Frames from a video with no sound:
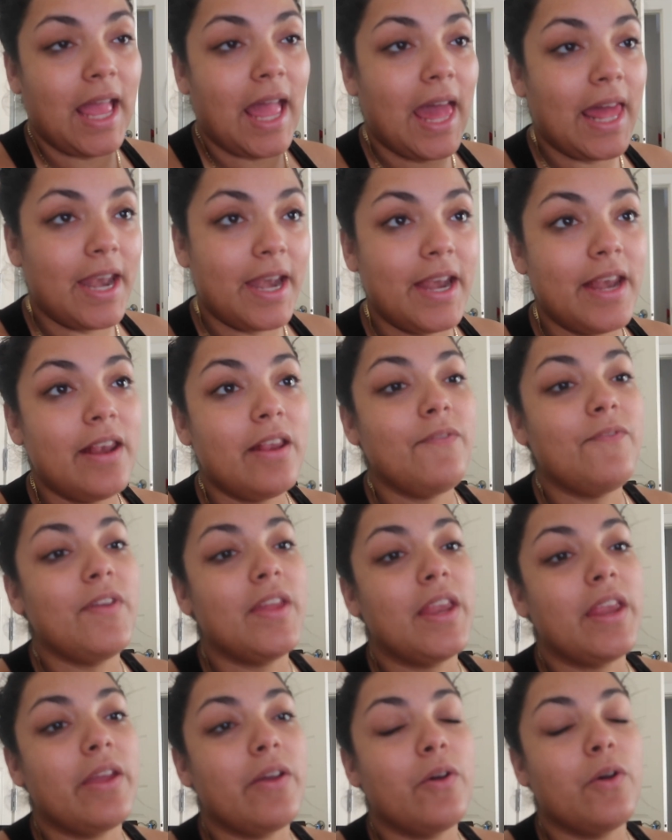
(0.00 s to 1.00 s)
I edited a
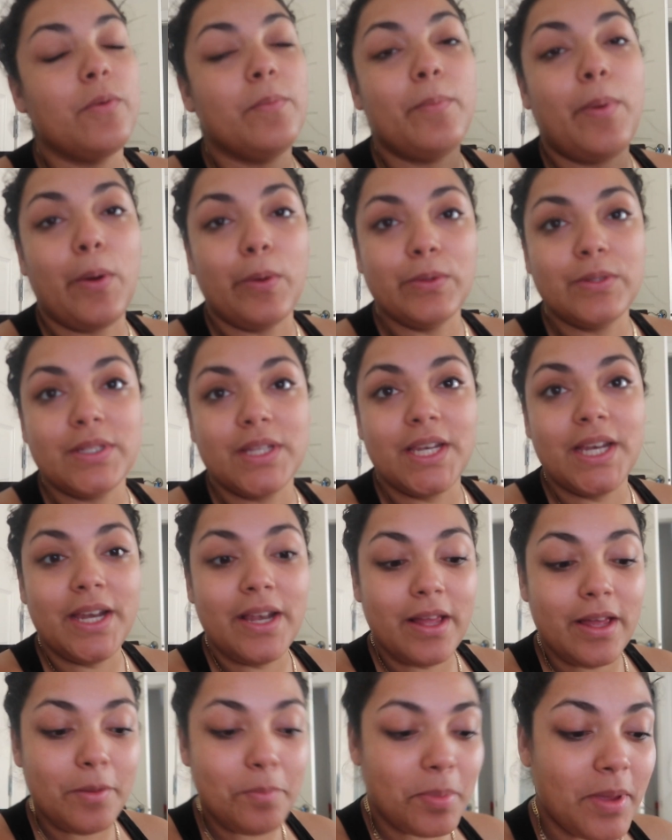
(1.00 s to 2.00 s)
video, posted
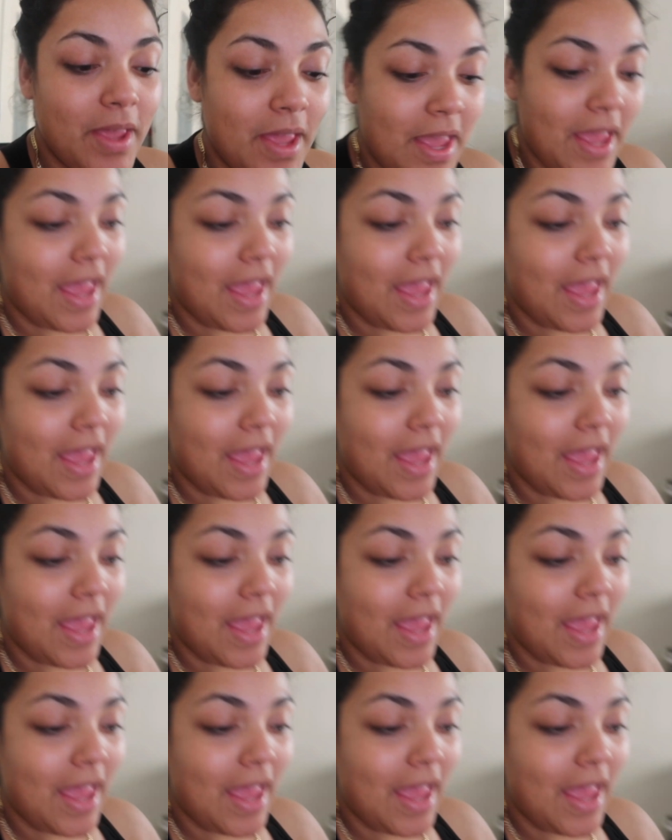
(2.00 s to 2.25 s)
it up,